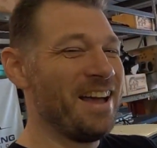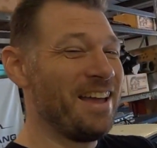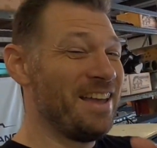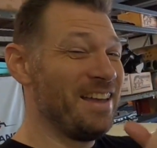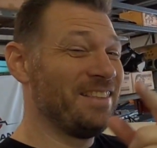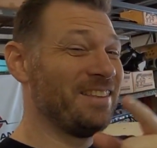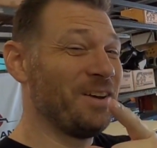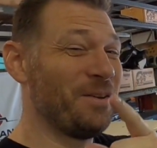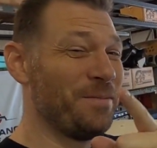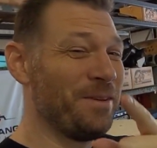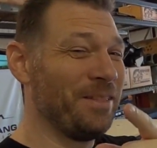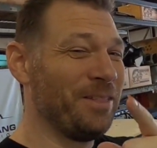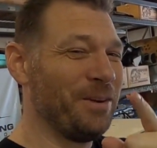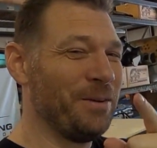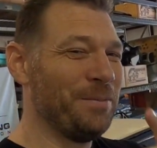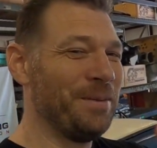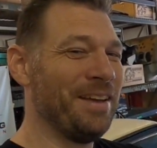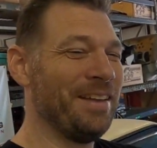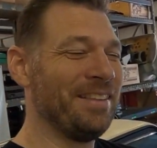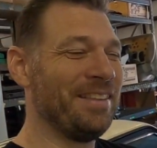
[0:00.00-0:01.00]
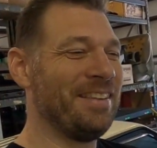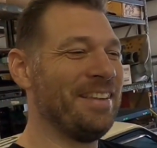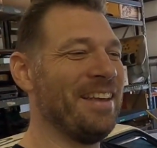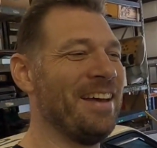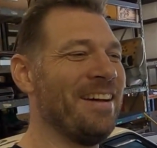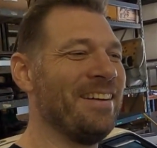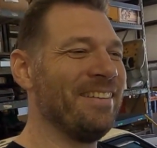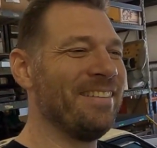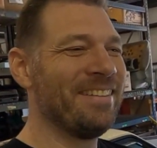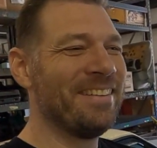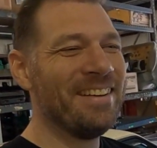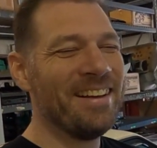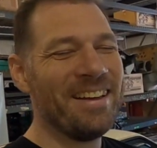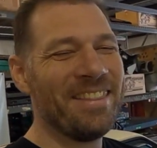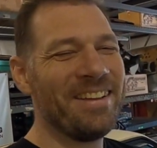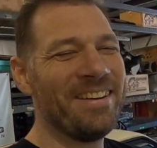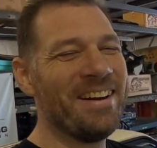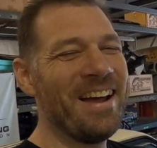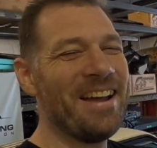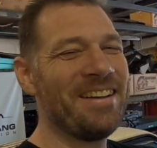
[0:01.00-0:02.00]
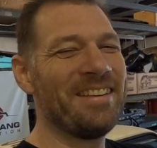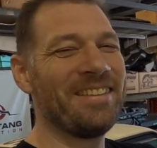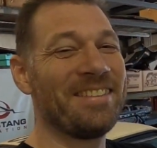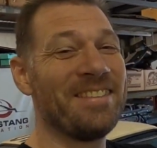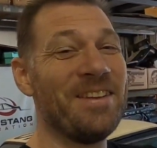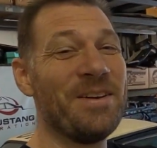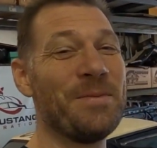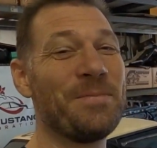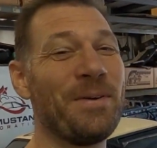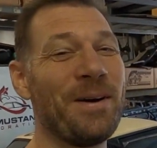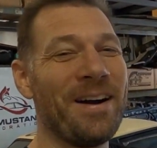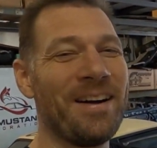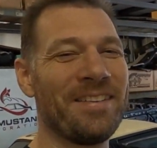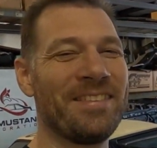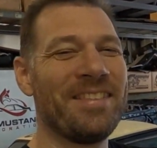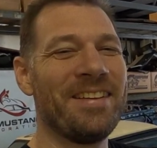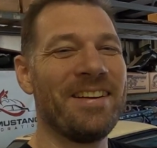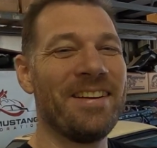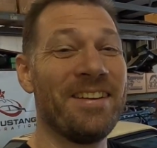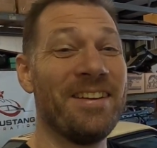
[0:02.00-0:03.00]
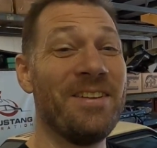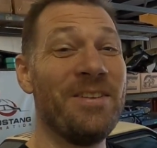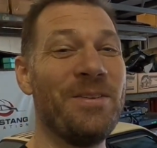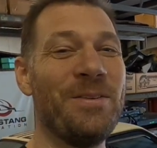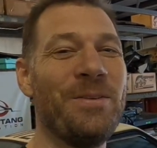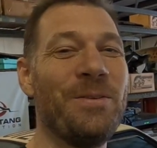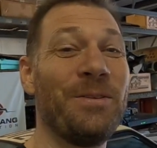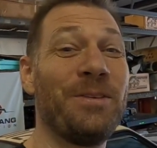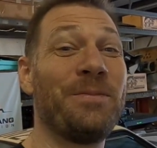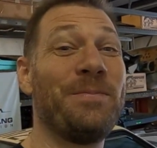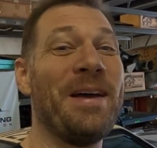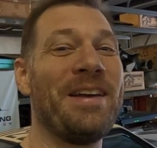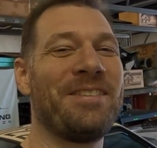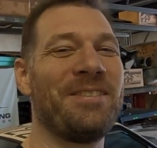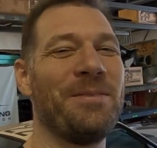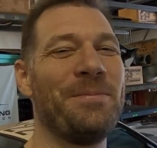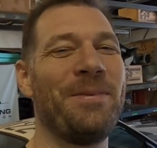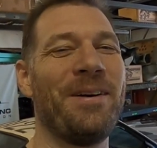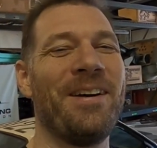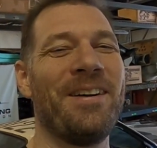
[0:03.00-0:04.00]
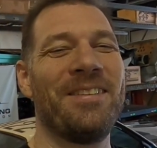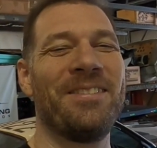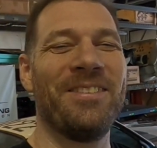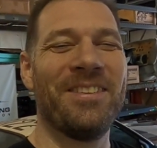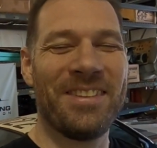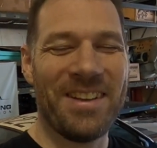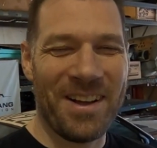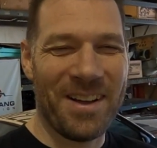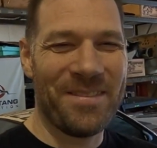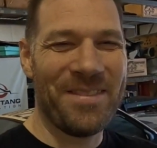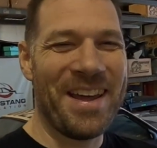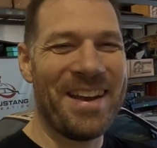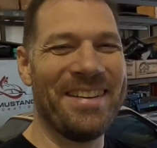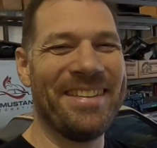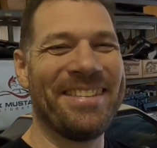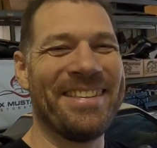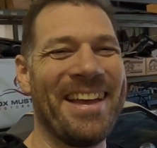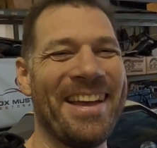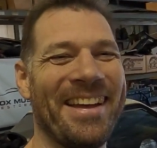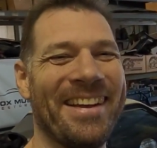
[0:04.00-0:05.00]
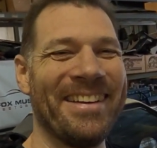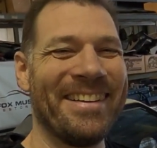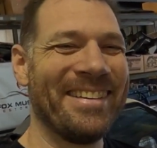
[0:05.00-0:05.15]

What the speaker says: He told me a little bit. So they're not just new parts, they're new special parts. We'll talk about it in a second.